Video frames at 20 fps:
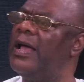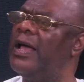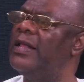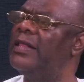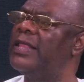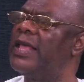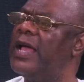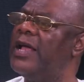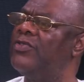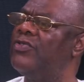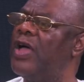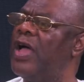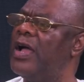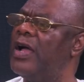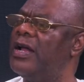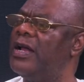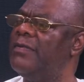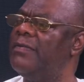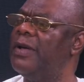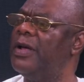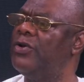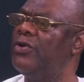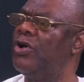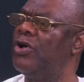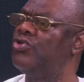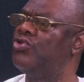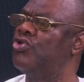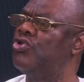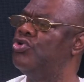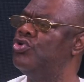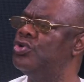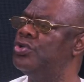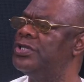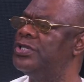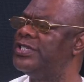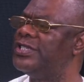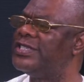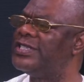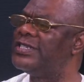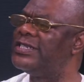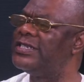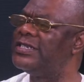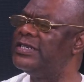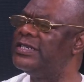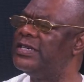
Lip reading: enter into agreement not to use it.